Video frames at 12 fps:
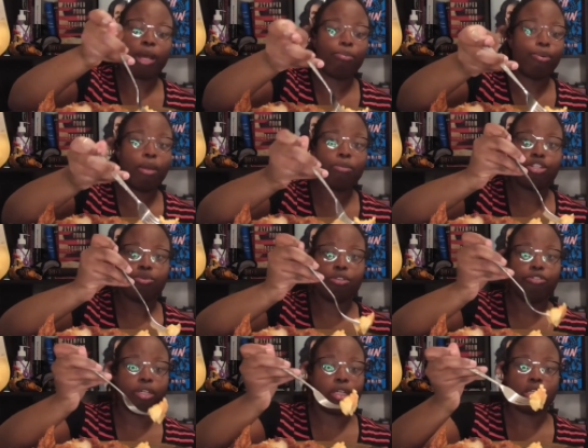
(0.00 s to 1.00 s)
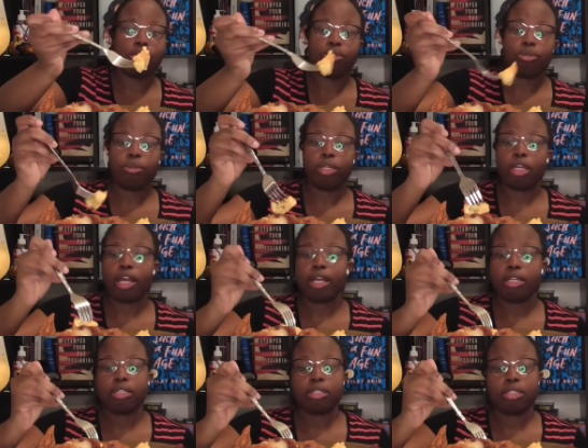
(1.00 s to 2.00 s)
I promise you we finna get to it.
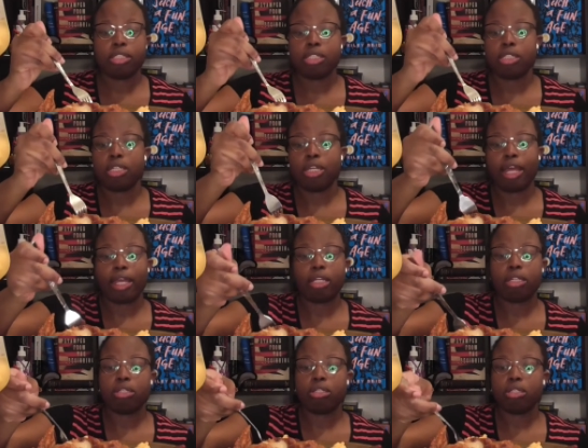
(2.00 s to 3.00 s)
I just need like...